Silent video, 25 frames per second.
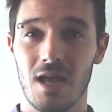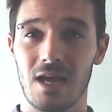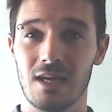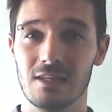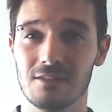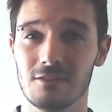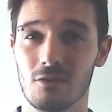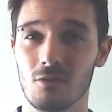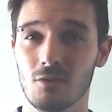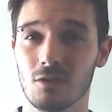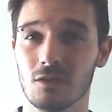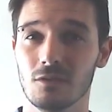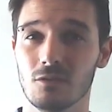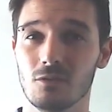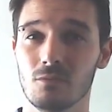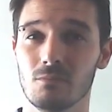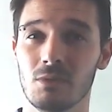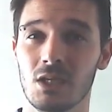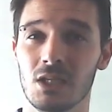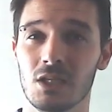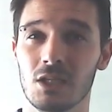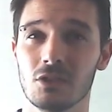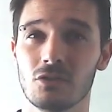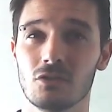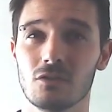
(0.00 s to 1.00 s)
As long as you
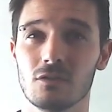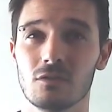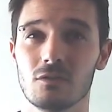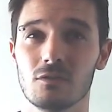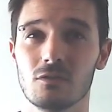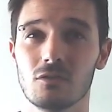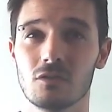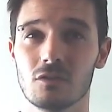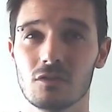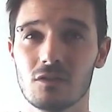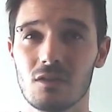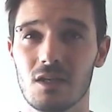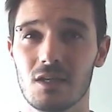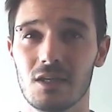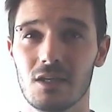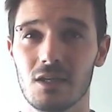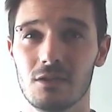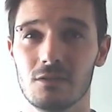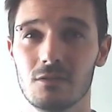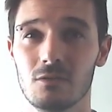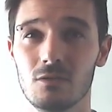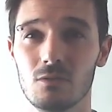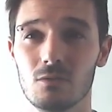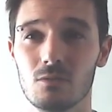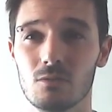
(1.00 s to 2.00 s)
manage to do just like
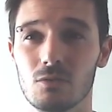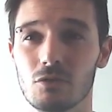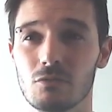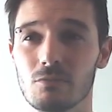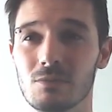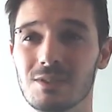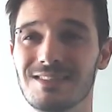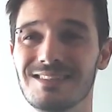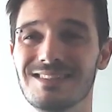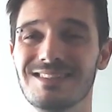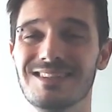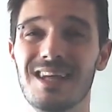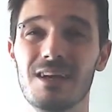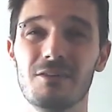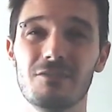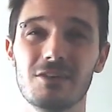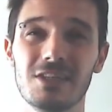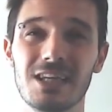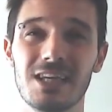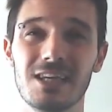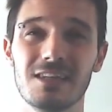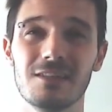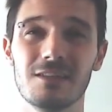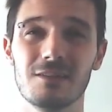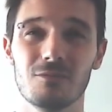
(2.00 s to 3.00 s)
I do, which means
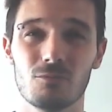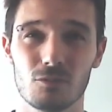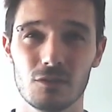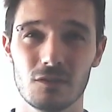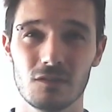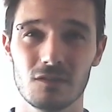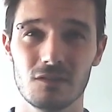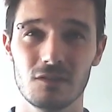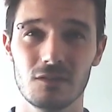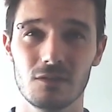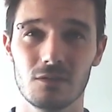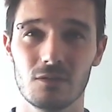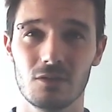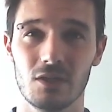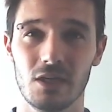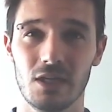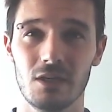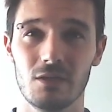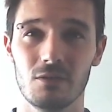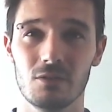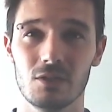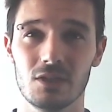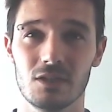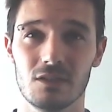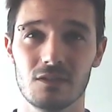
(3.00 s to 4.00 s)
navigating riskier
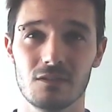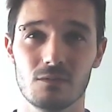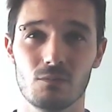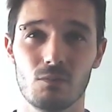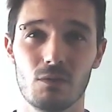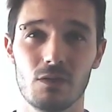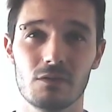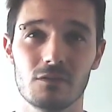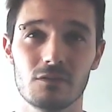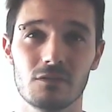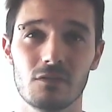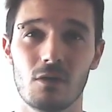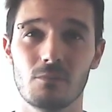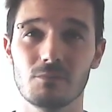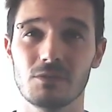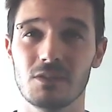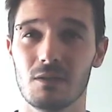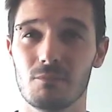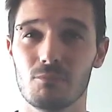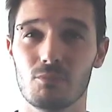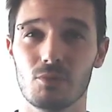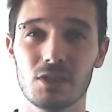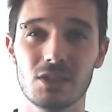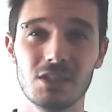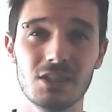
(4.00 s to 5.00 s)
areas with stops
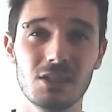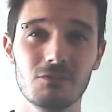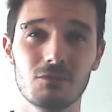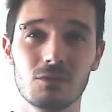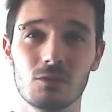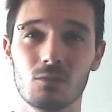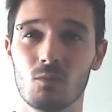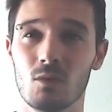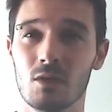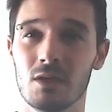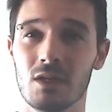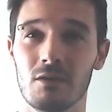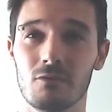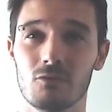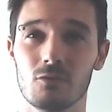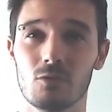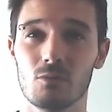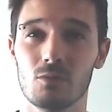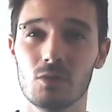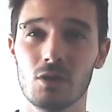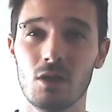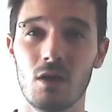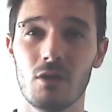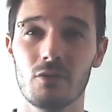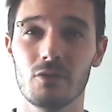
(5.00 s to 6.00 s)
at break even one
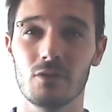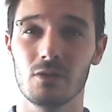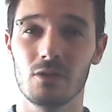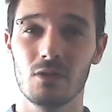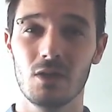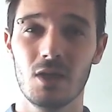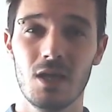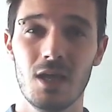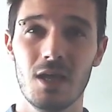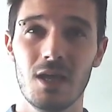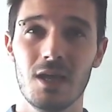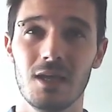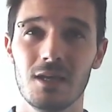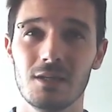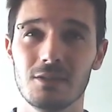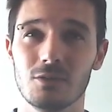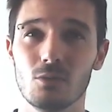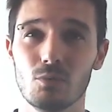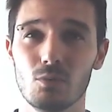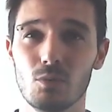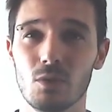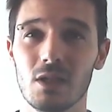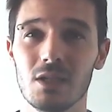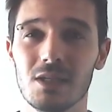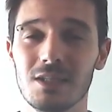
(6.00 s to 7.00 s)
after another,
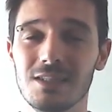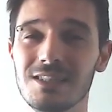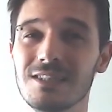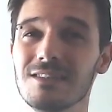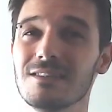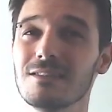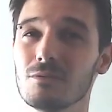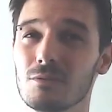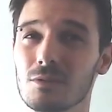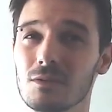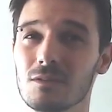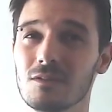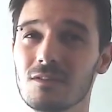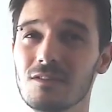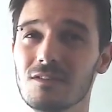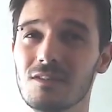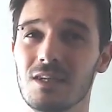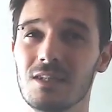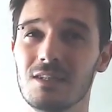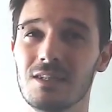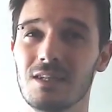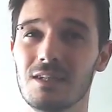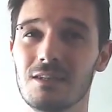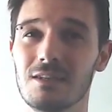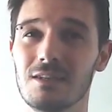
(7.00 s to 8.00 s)
you really need to
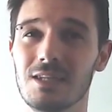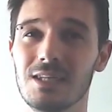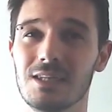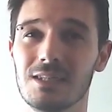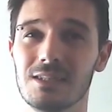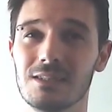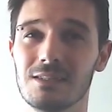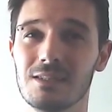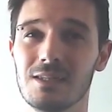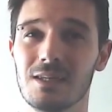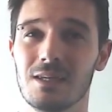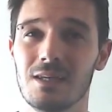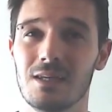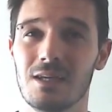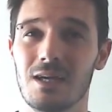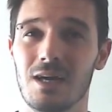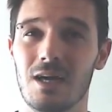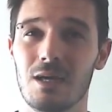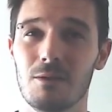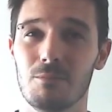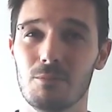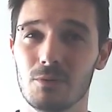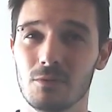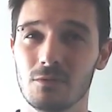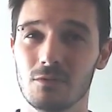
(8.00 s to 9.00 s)
understand that thing.
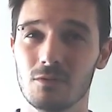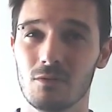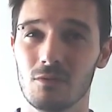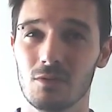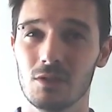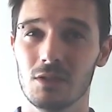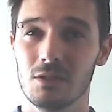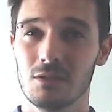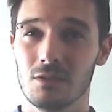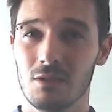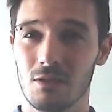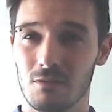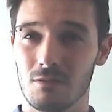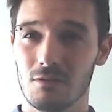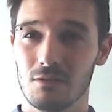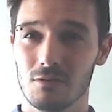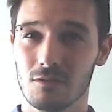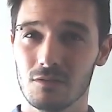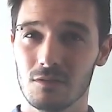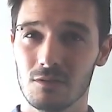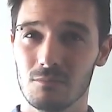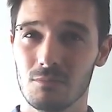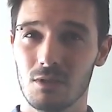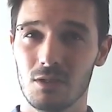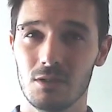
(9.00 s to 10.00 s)
I personally not
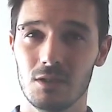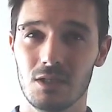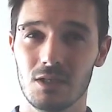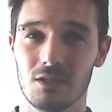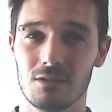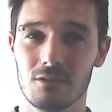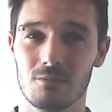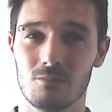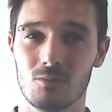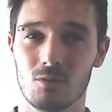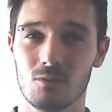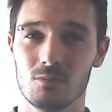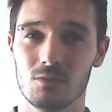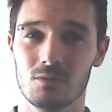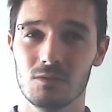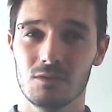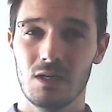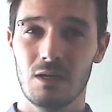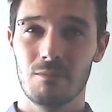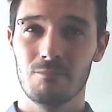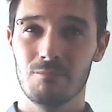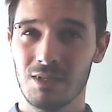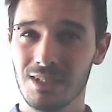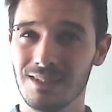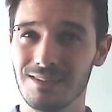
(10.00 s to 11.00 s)
losing money at the moment.
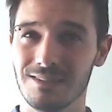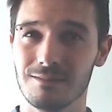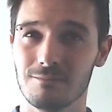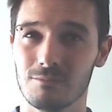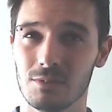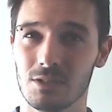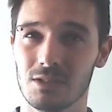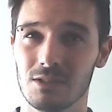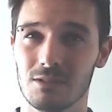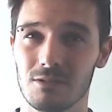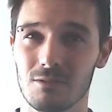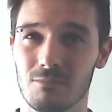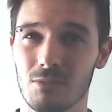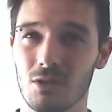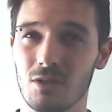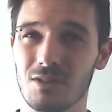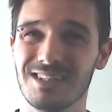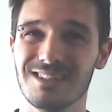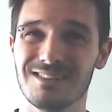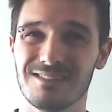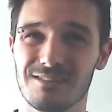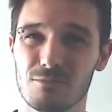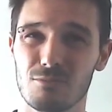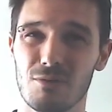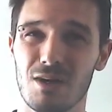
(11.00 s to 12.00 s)
I'm making money. The
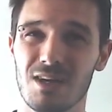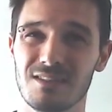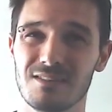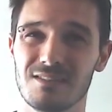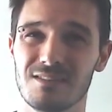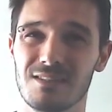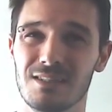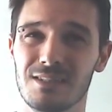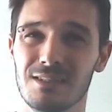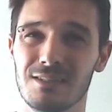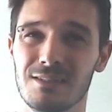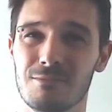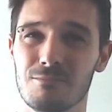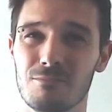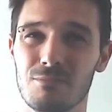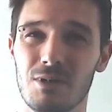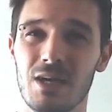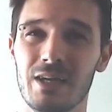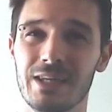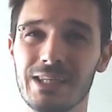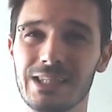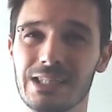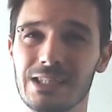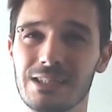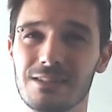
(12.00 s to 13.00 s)
market is rising and I'm
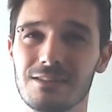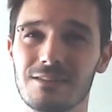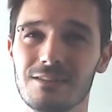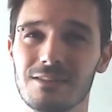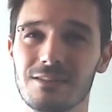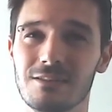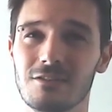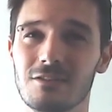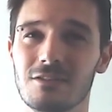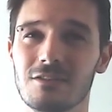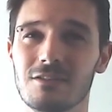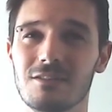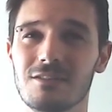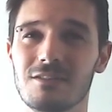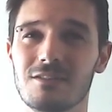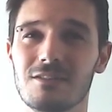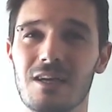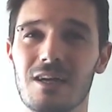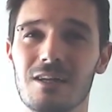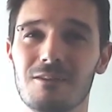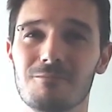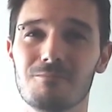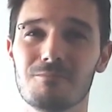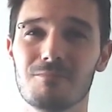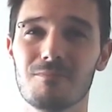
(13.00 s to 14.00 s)
buying it. It's just
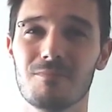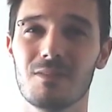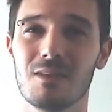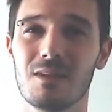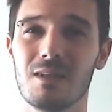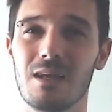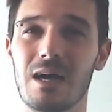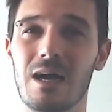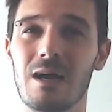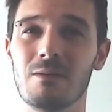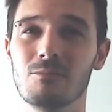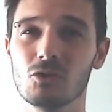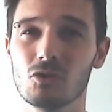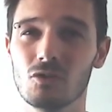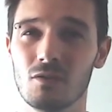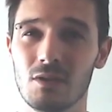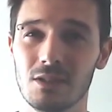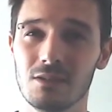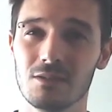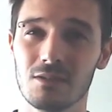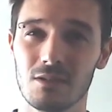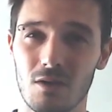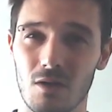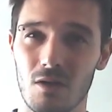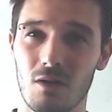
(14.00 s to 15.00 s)
that I'm
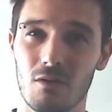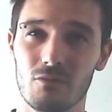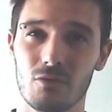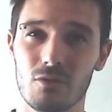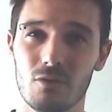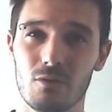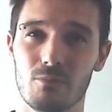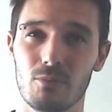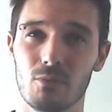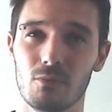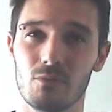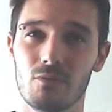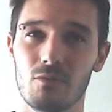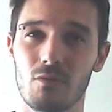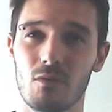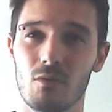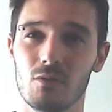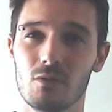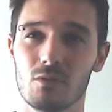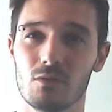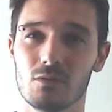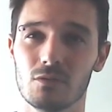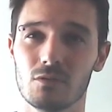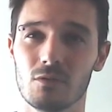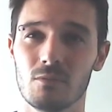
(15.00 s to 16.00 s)
trying to cover the
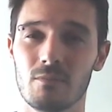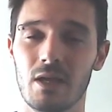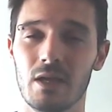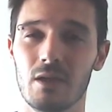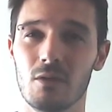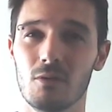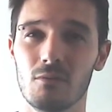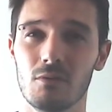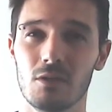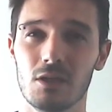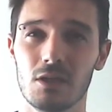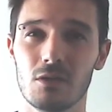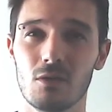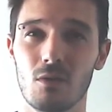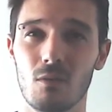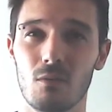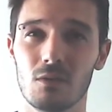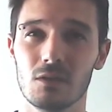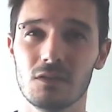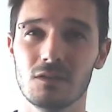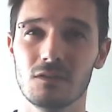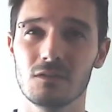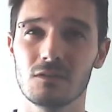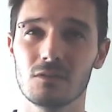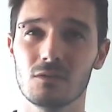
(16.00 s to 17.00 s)
portfolio. So my only
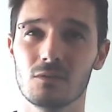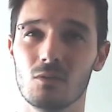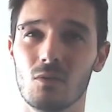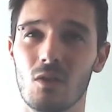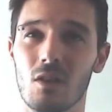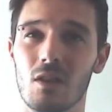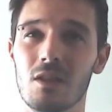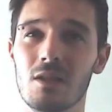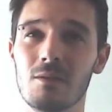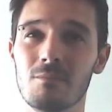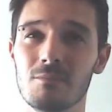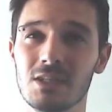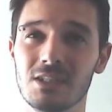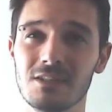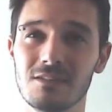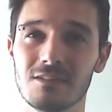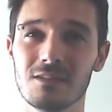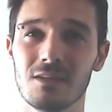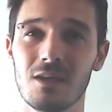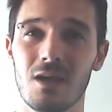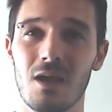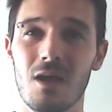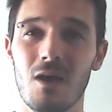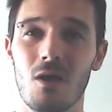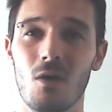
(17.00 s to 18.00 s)
goal is to limit,
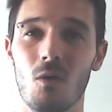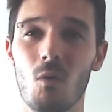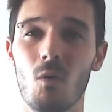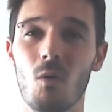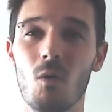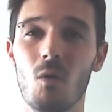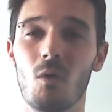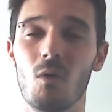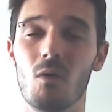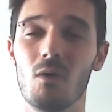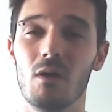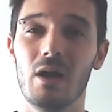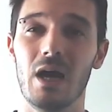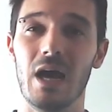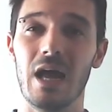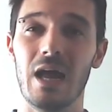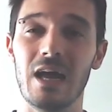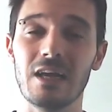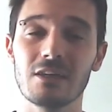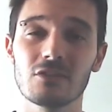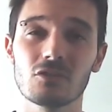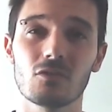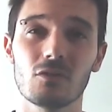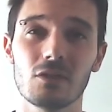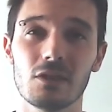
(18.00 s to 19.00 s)
or
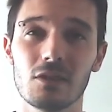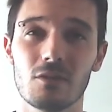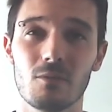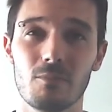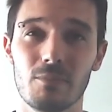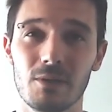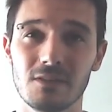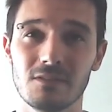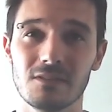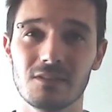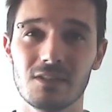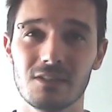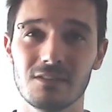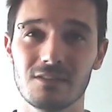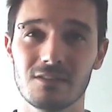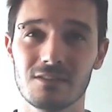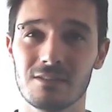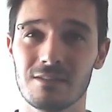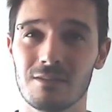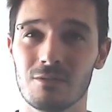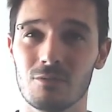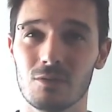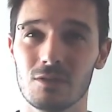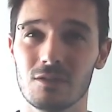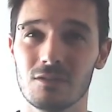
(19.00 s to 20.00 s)
actually the best case
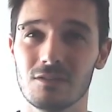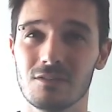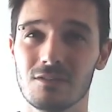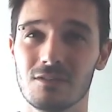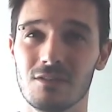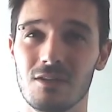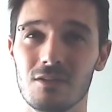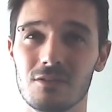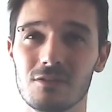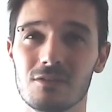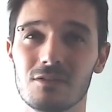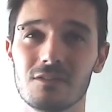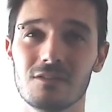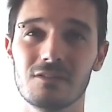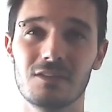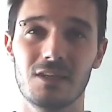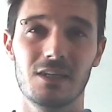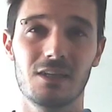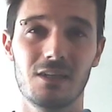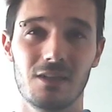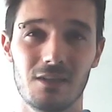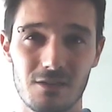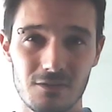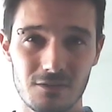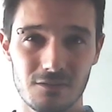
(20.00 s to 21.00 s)
scenario is not to
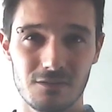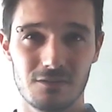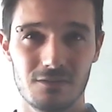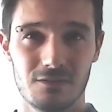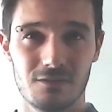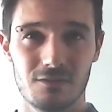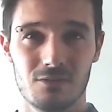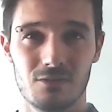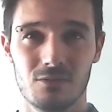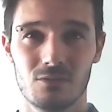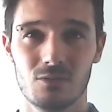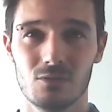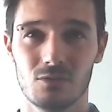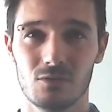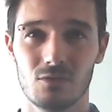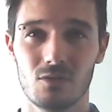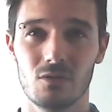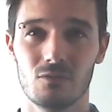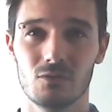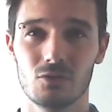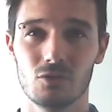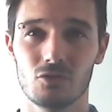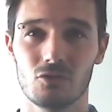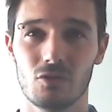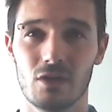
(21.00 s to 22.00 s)
take losses on those
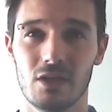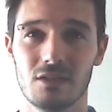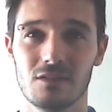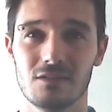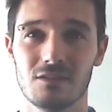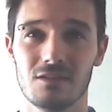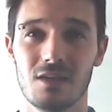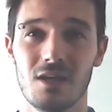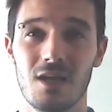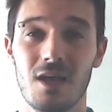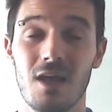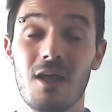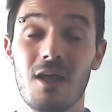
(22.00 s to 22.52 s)
cover trades.